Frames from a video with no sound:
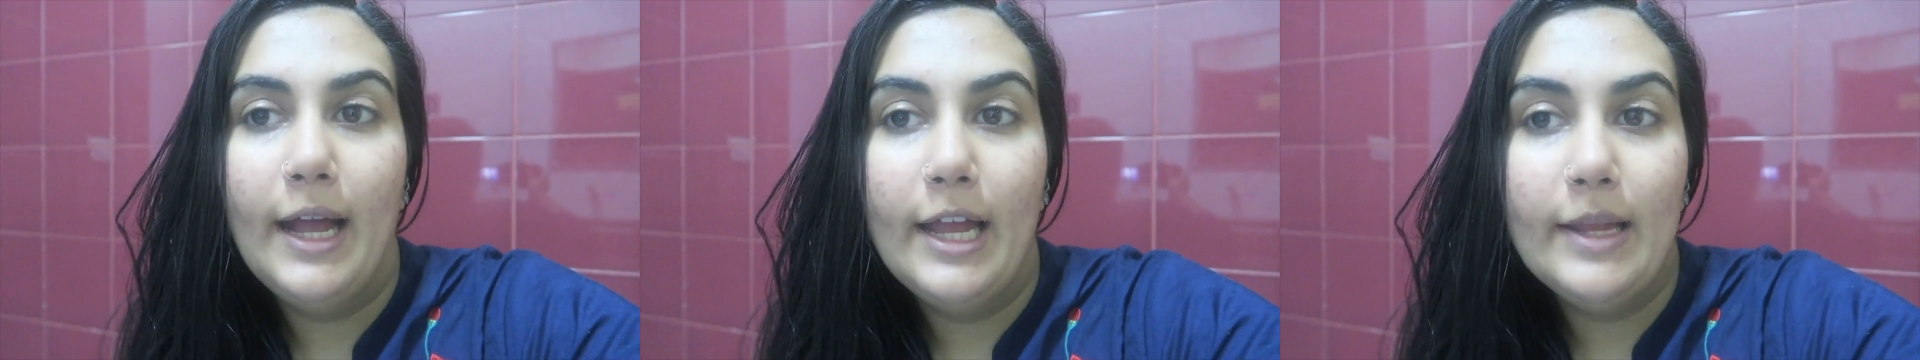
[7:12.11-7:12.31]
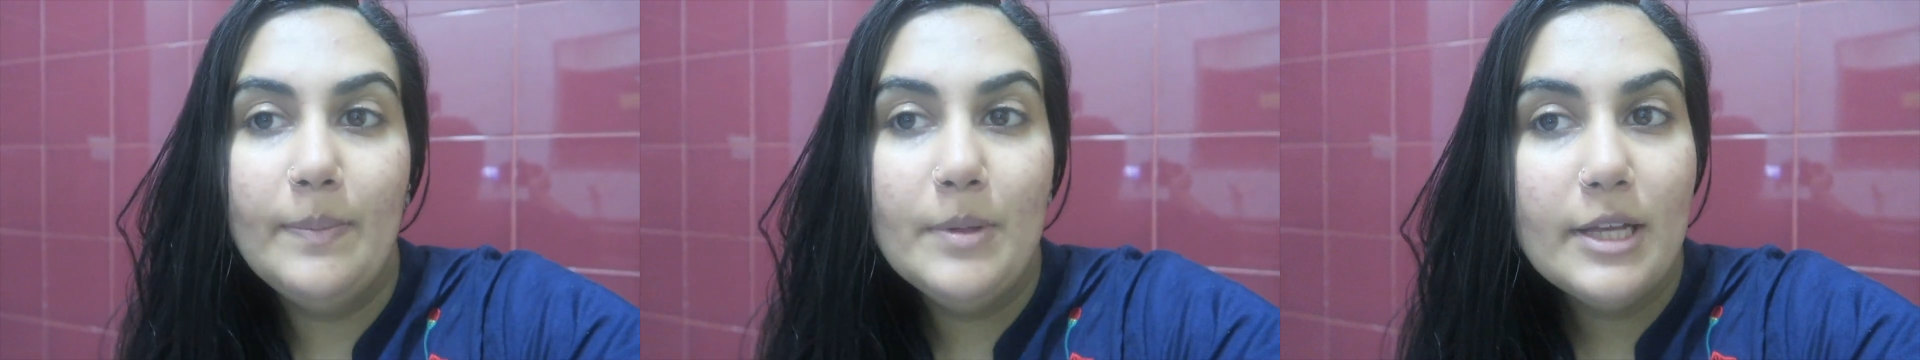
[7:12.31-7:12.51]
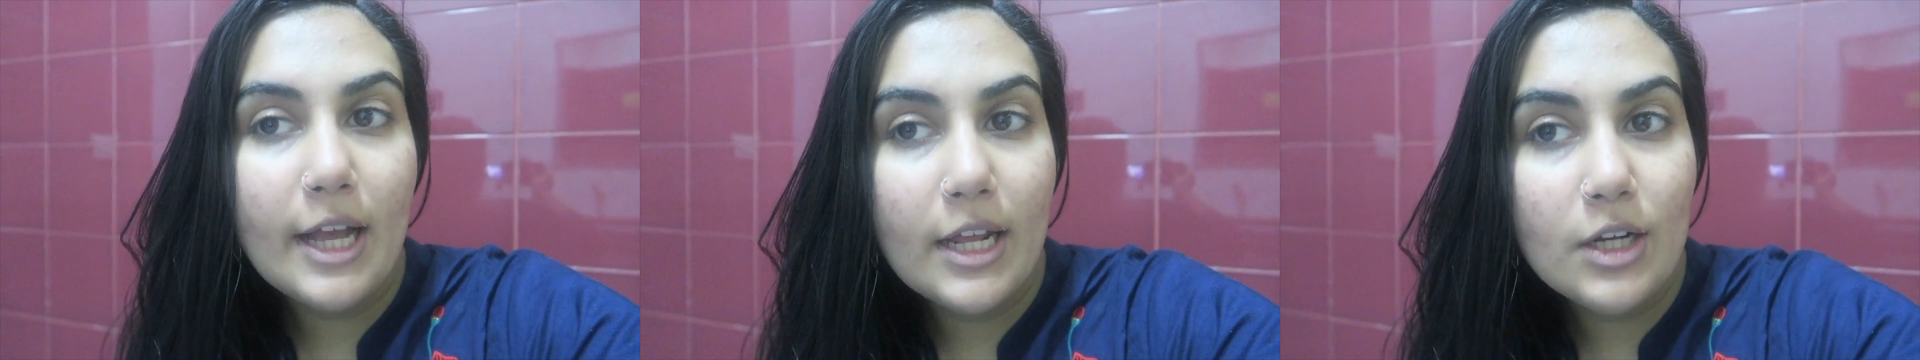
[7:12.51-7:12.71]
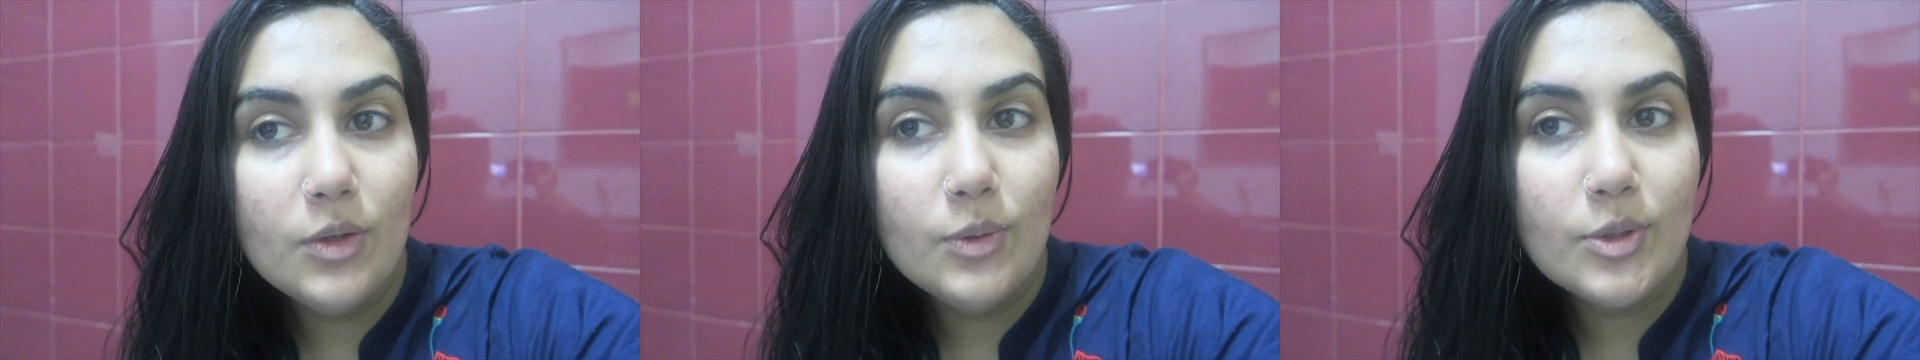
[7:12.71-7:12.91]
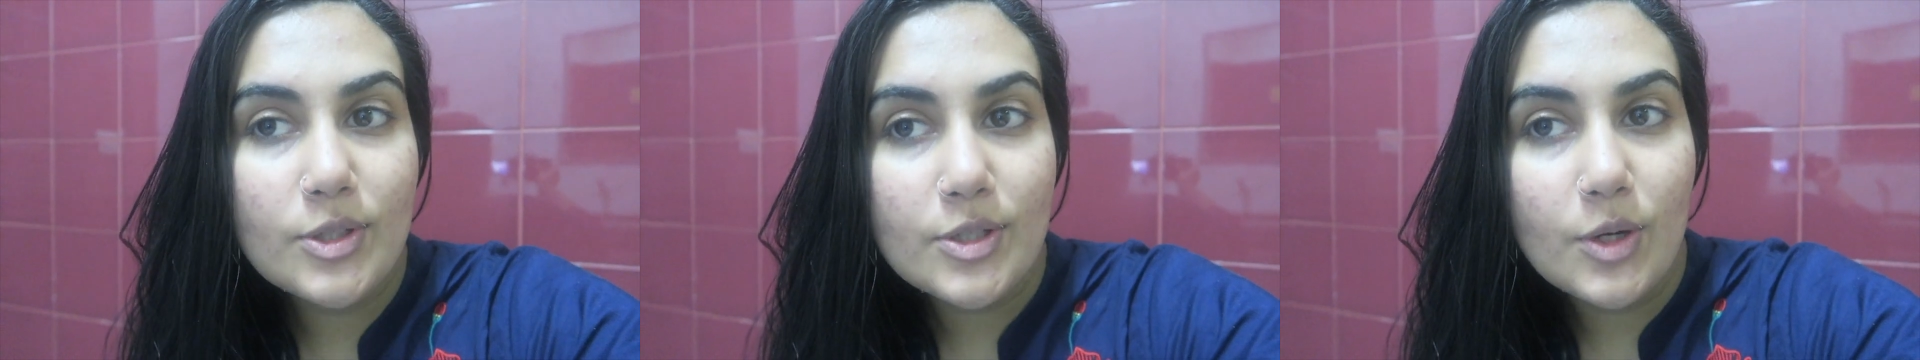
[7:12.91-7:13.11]
it'd be kind of
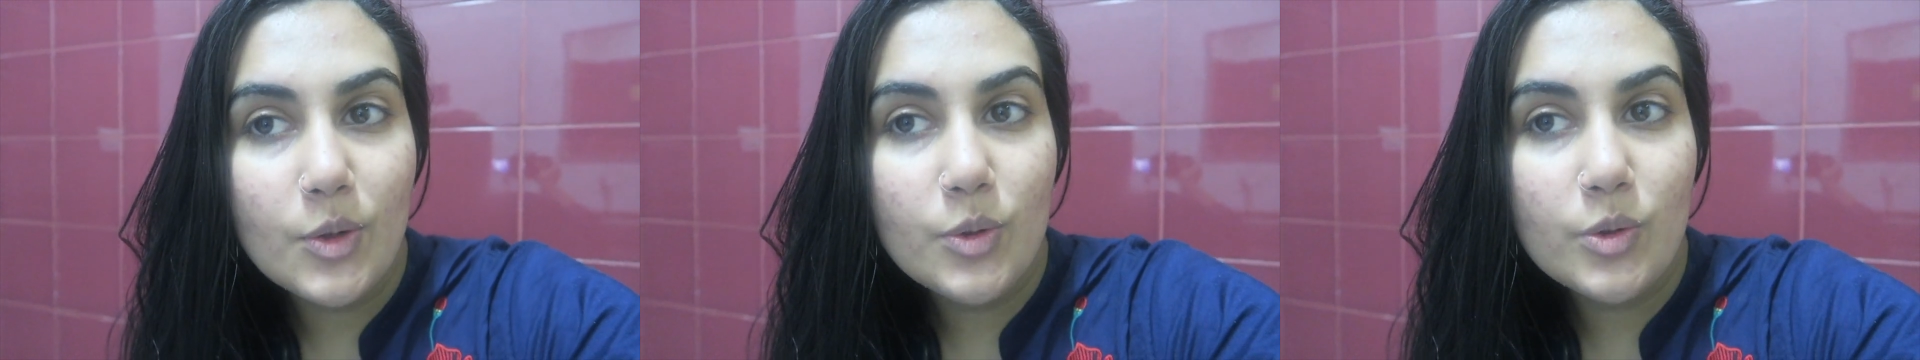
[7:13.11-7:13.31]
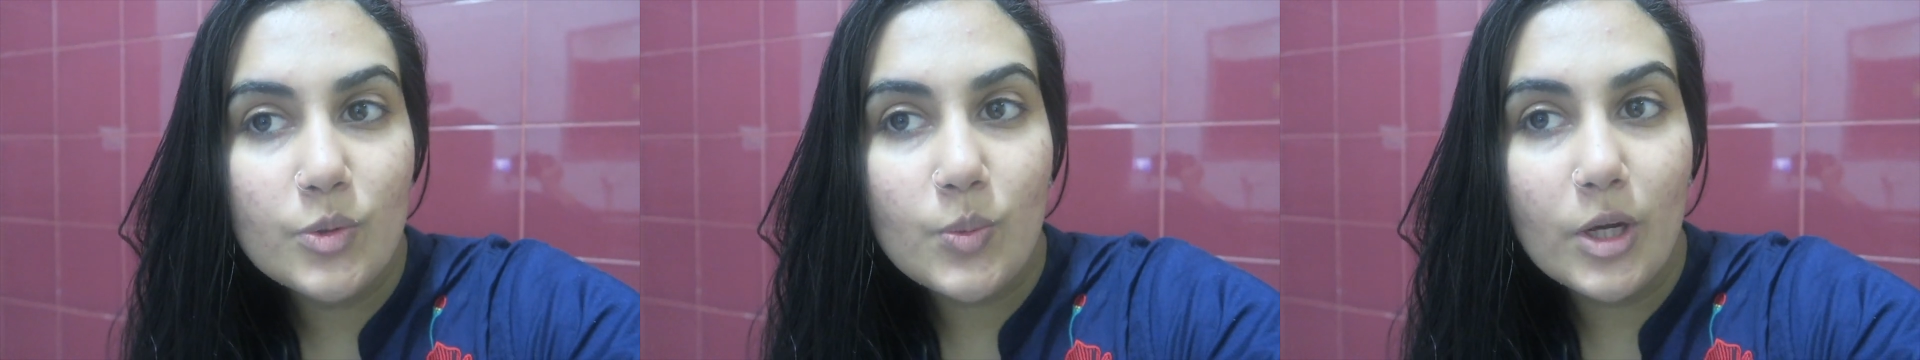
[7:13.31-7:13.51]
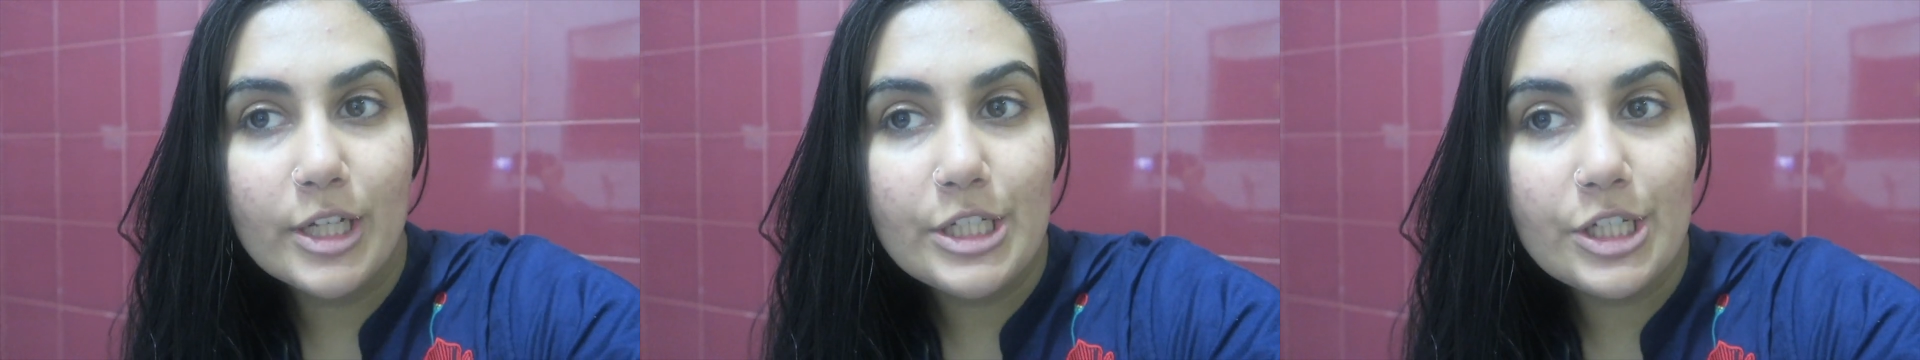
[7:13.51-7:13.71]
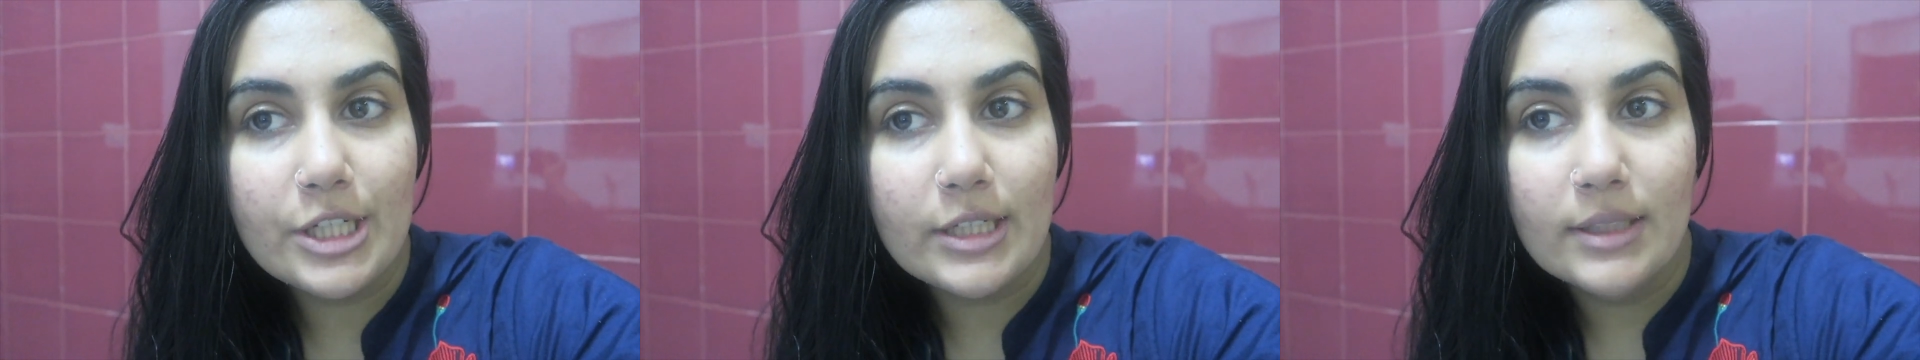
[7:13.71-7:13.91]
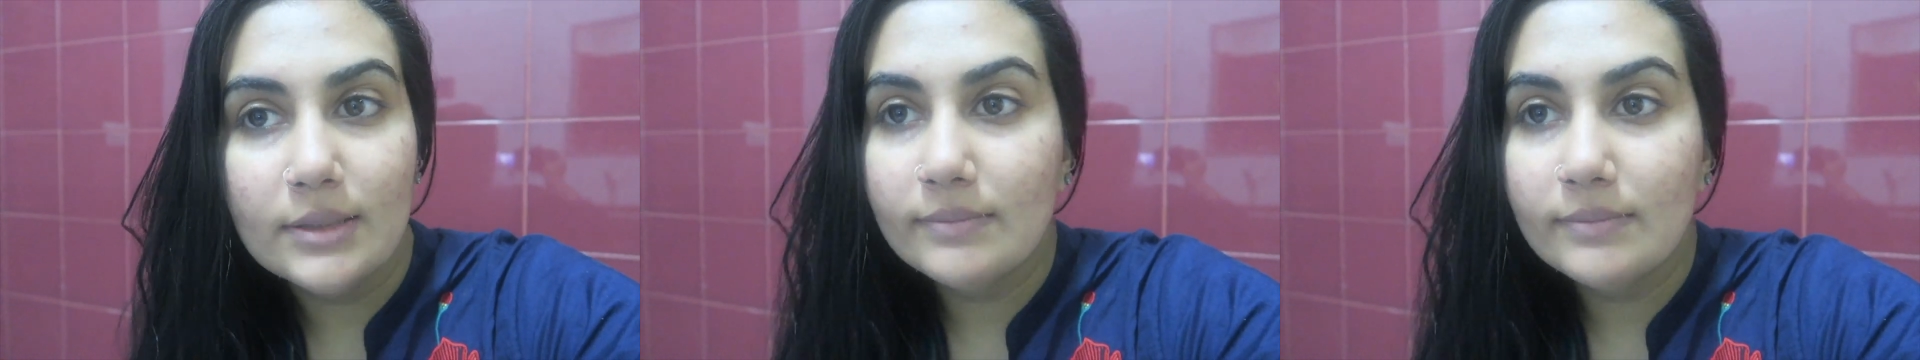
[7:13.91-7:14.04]
cool to know who's watching.